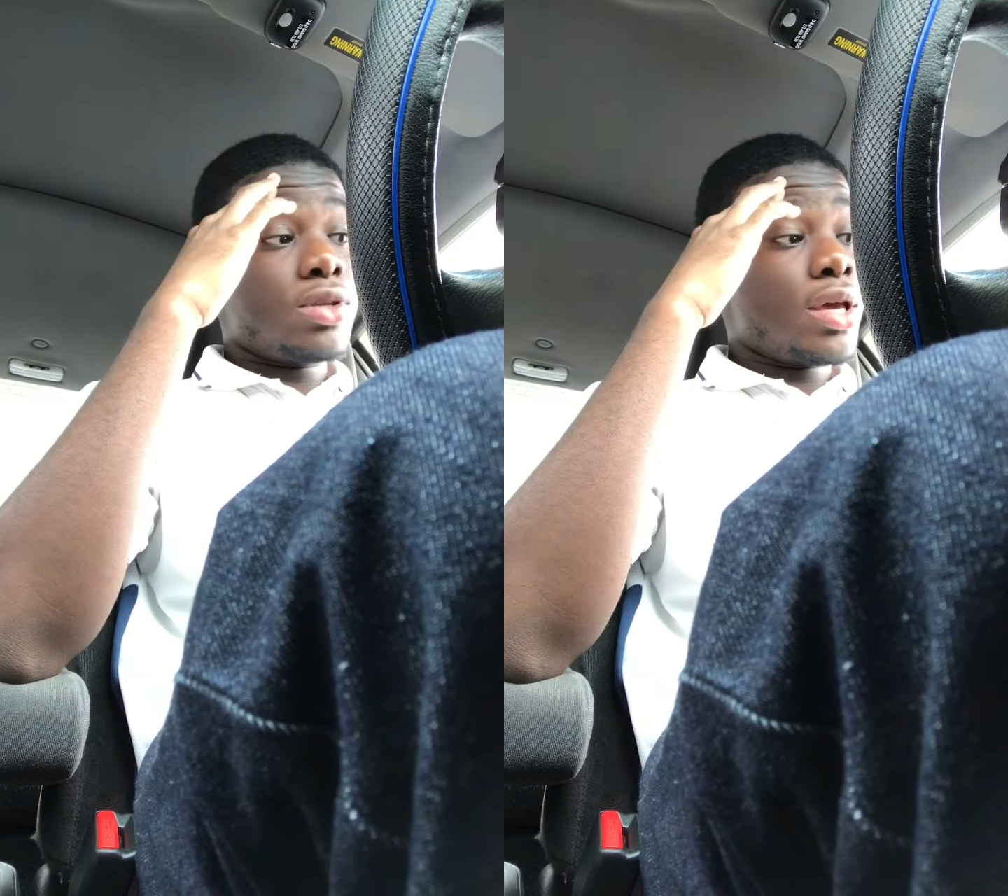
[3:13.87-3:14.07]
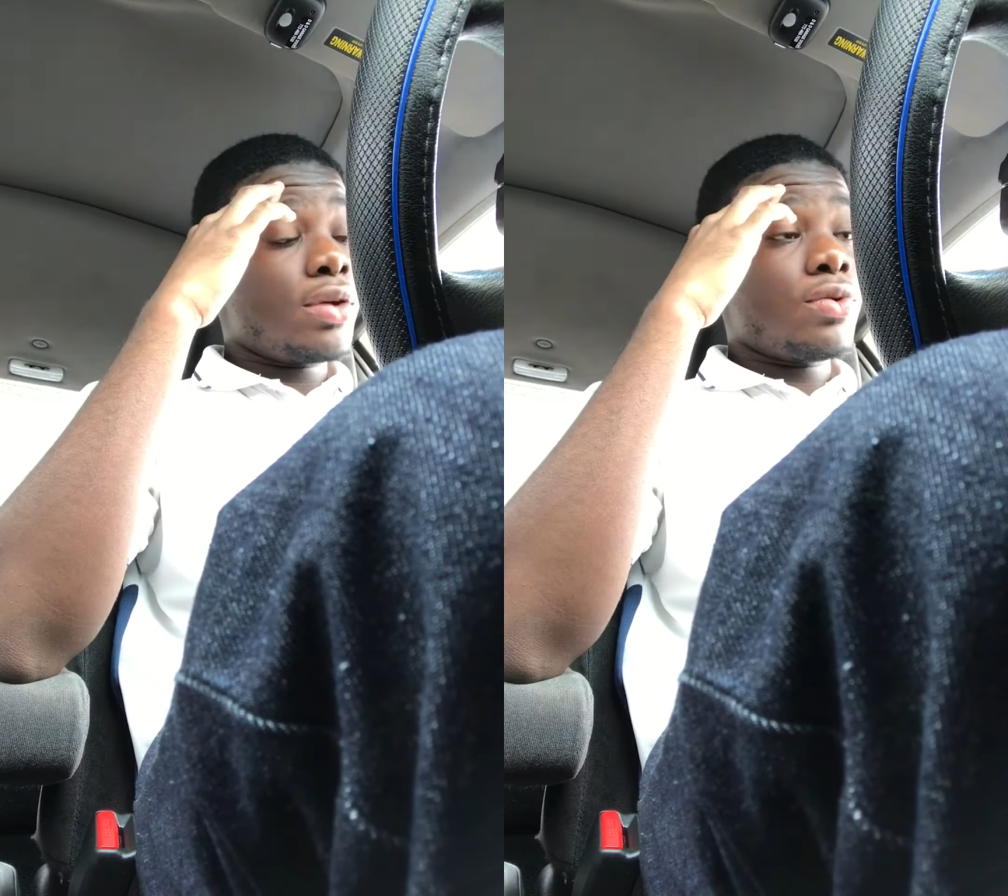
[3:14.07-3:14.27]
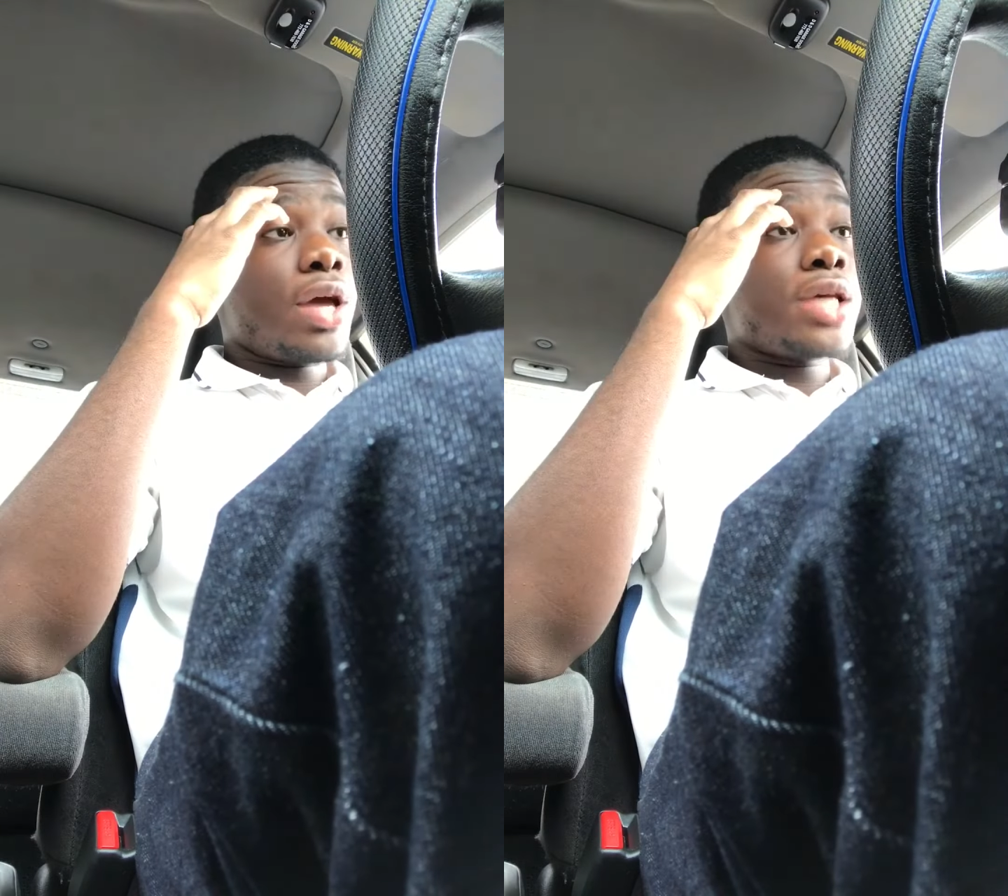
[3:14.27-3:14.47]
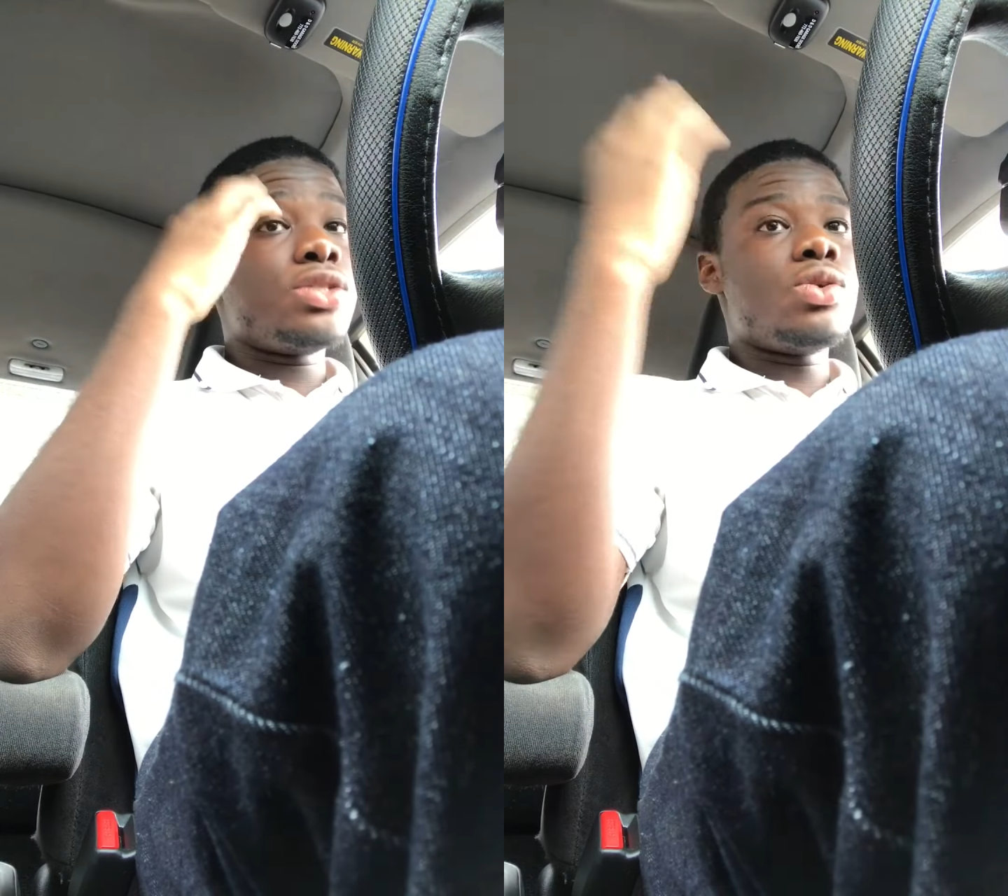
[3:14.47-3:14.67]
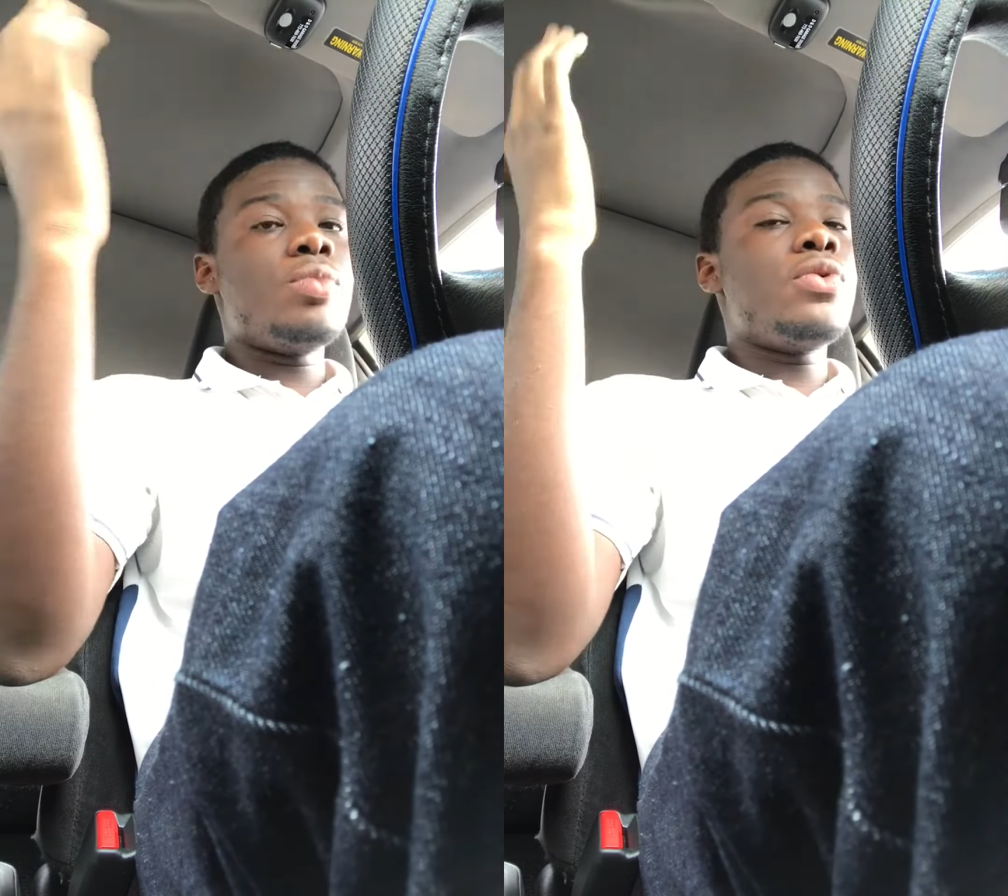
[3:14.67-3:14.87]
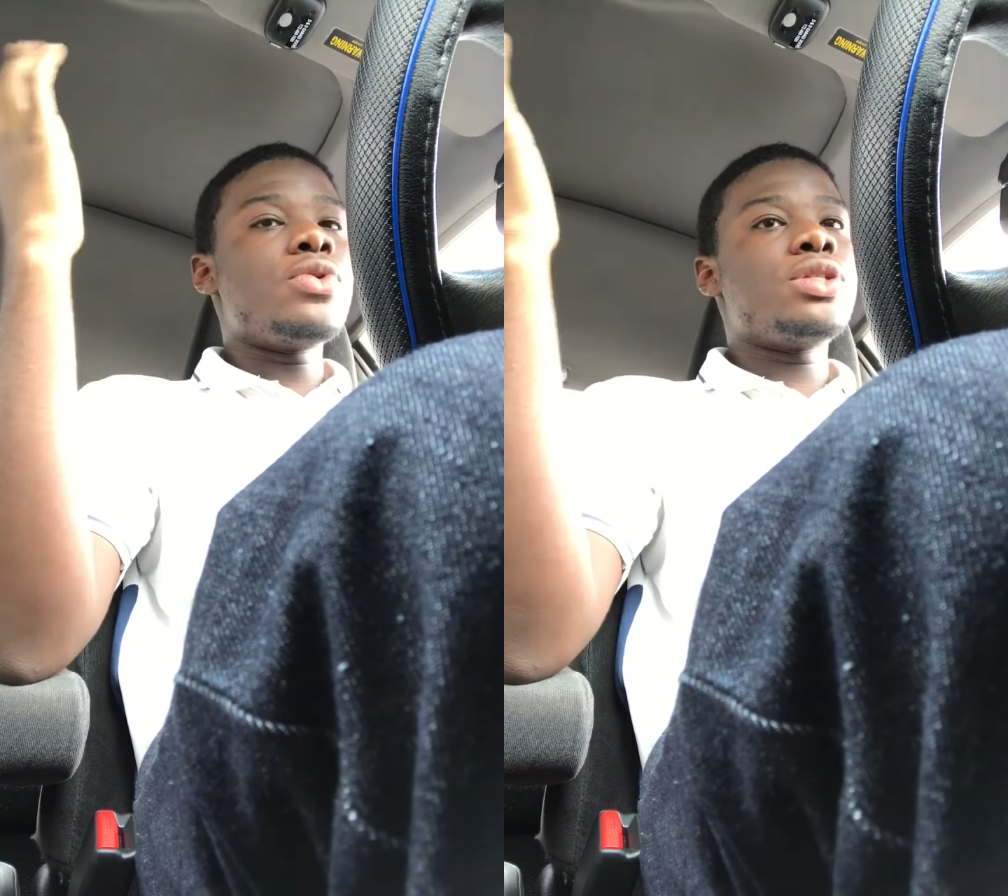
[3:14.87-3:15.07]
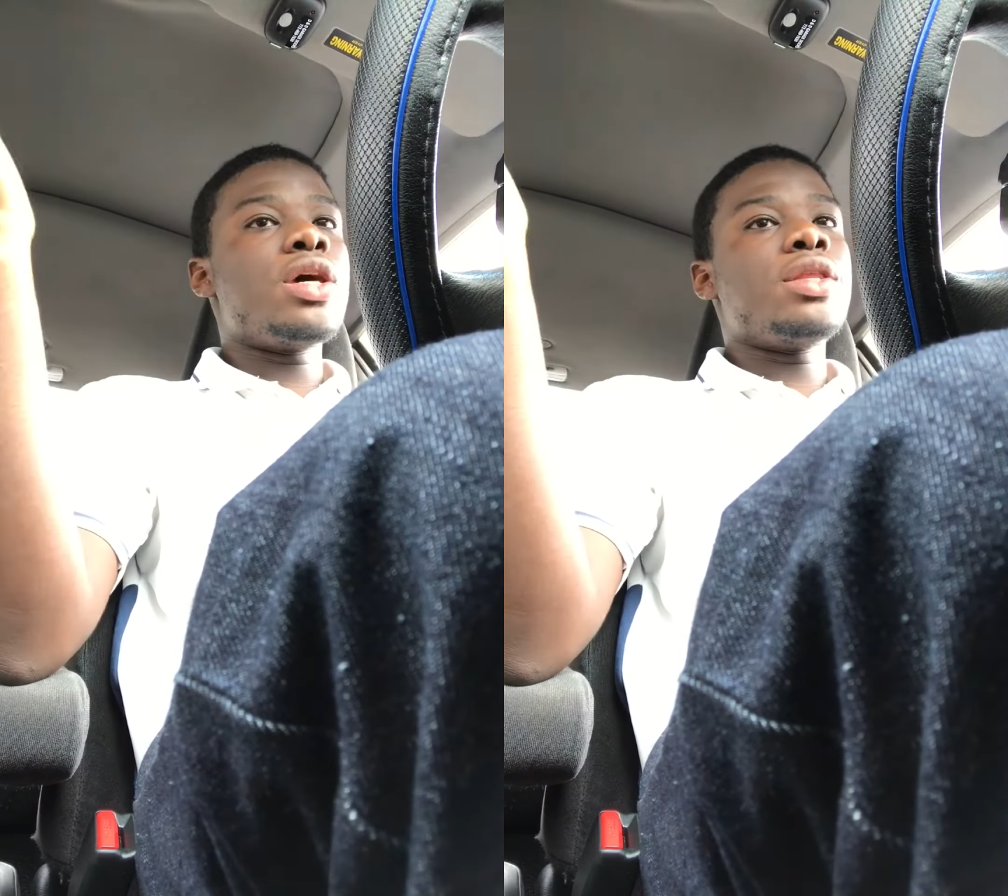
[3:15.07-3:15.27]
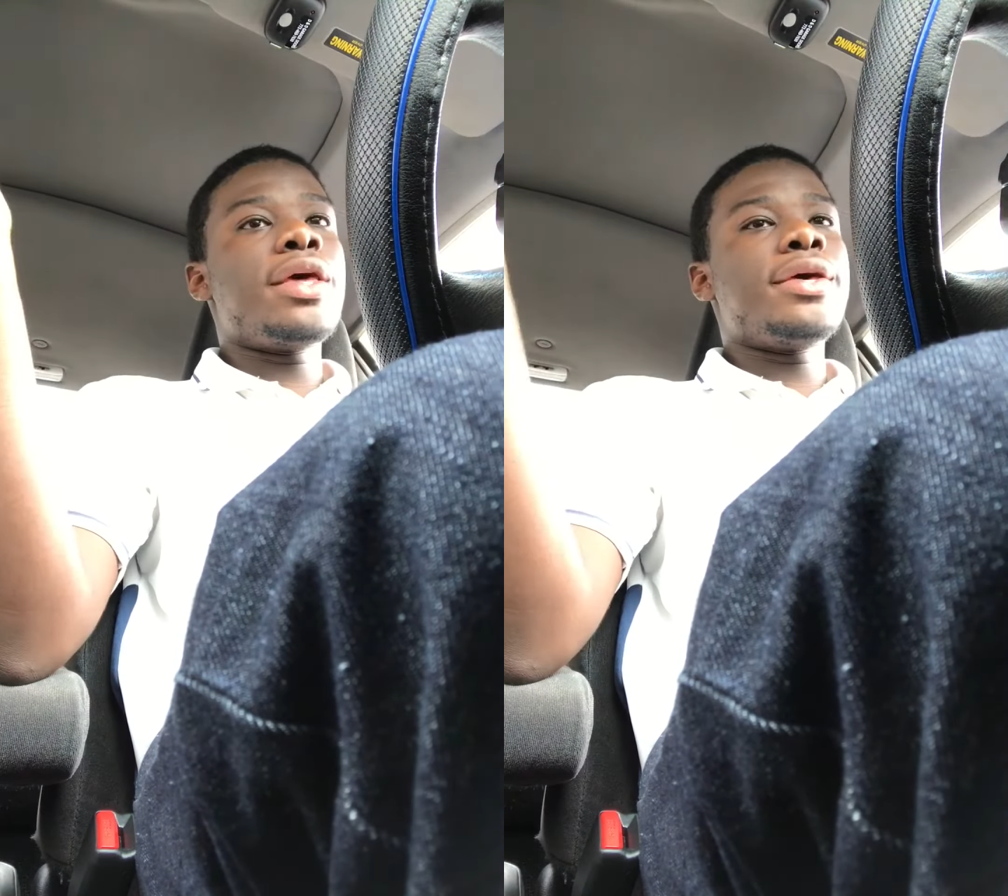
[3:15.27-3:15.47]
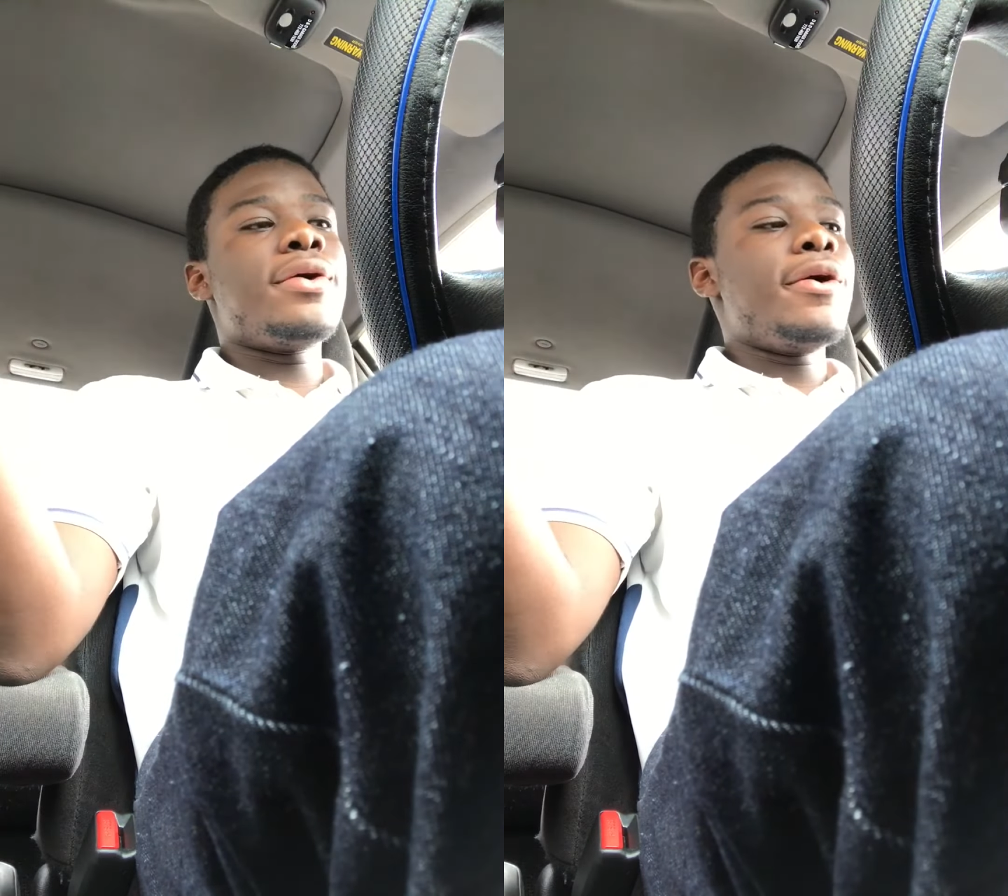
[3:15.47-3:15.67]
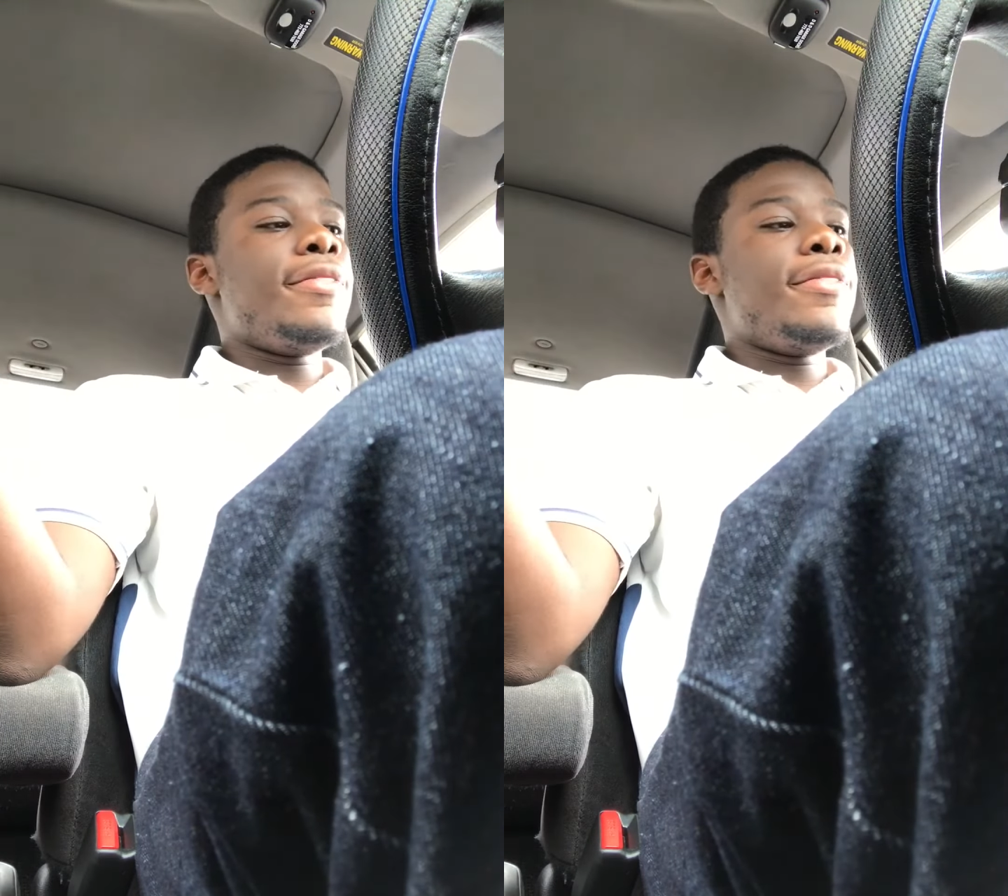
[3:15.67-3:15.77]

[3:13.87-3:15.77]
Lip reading: Like, as Somi was saying, like,